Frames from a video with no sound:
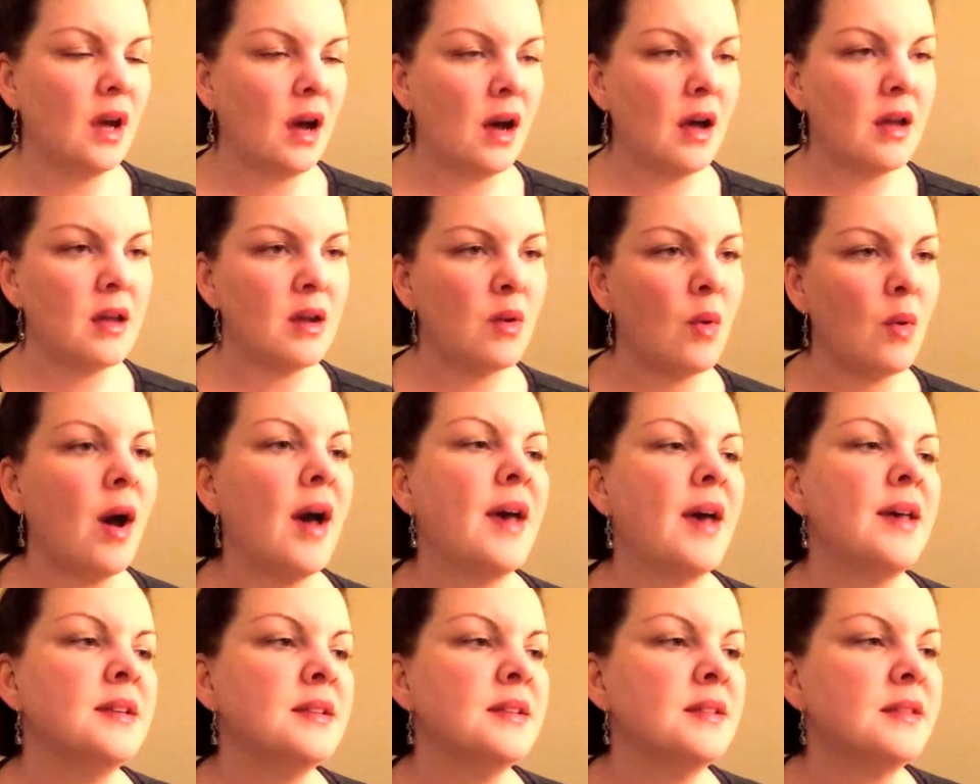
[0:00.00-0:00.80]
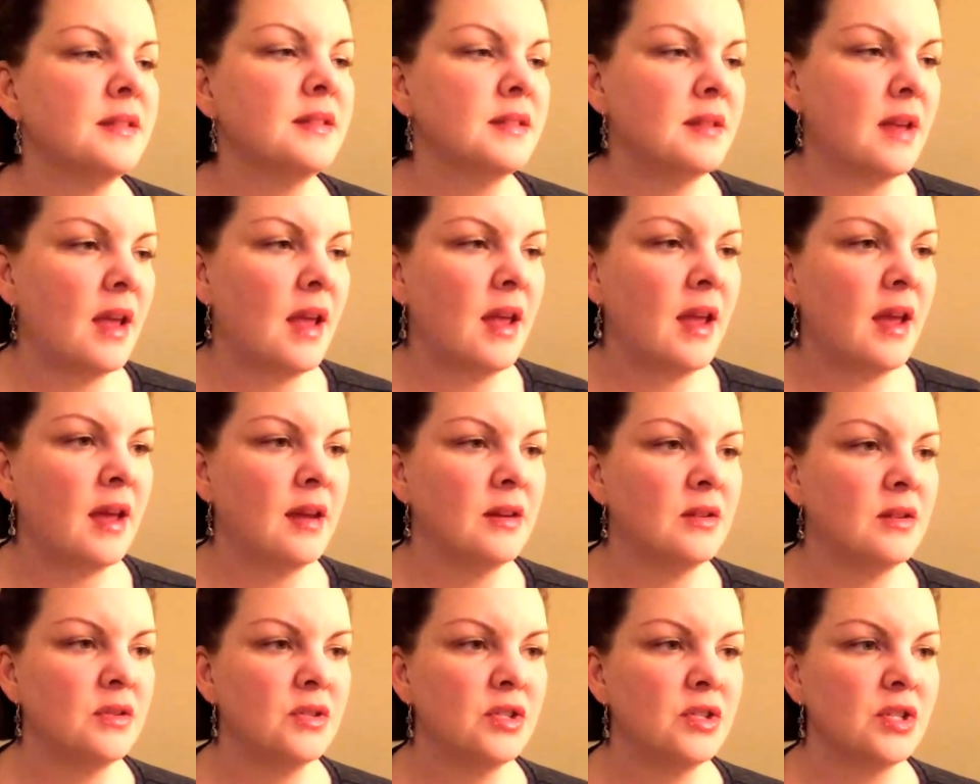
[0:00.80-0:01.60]
IUIs
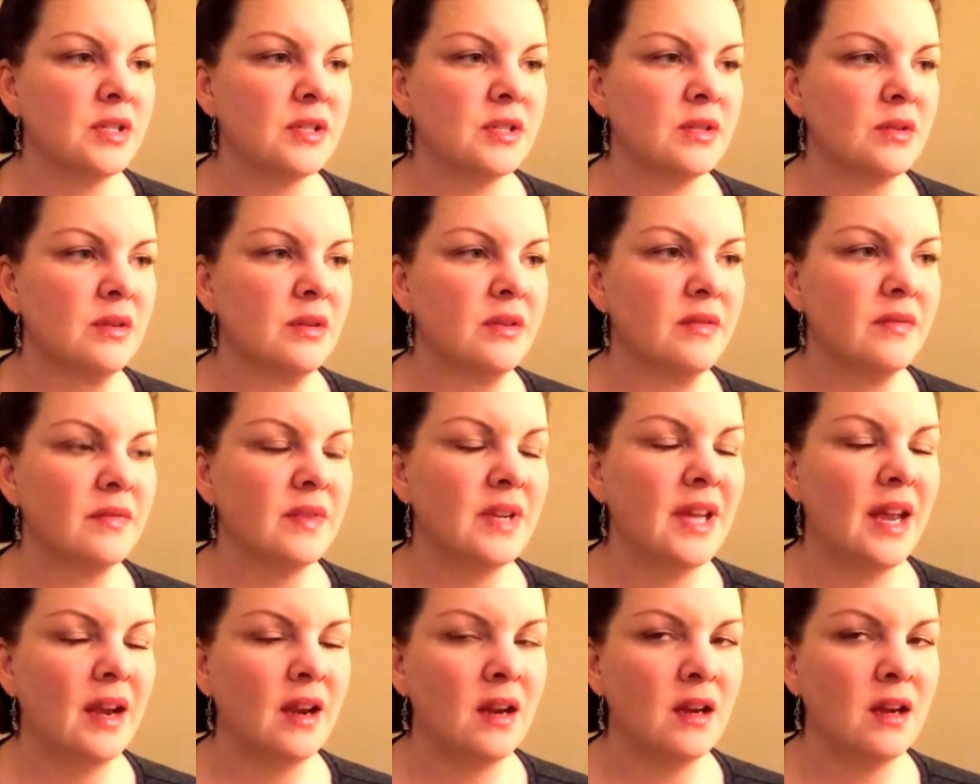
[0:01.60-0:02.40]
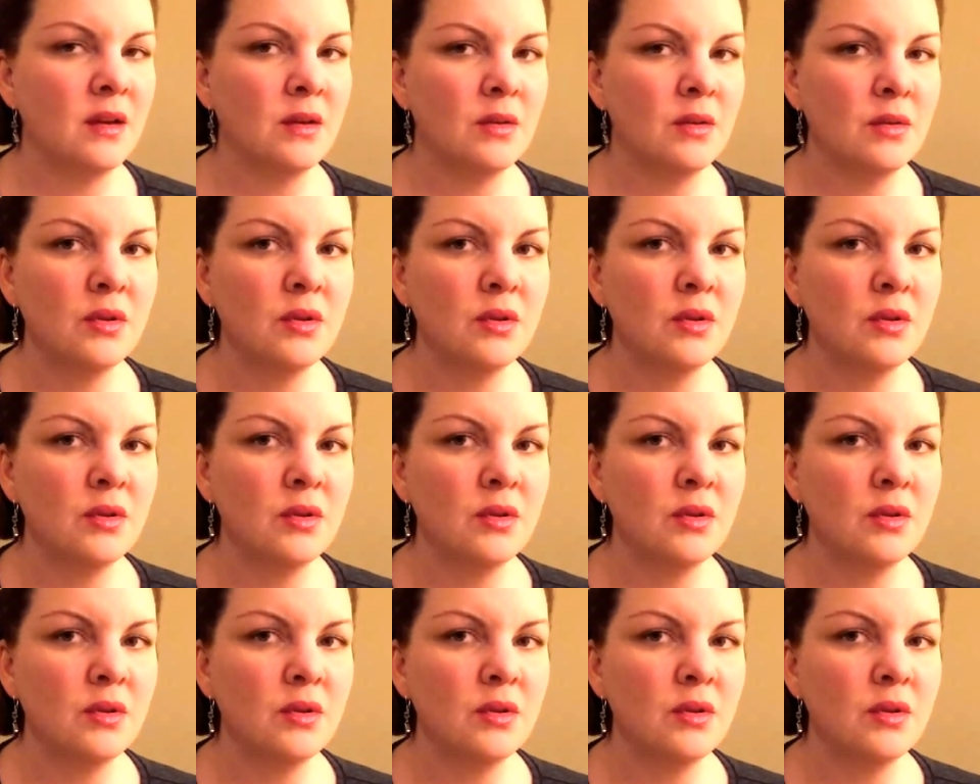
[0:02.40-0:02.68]
and just sort of getting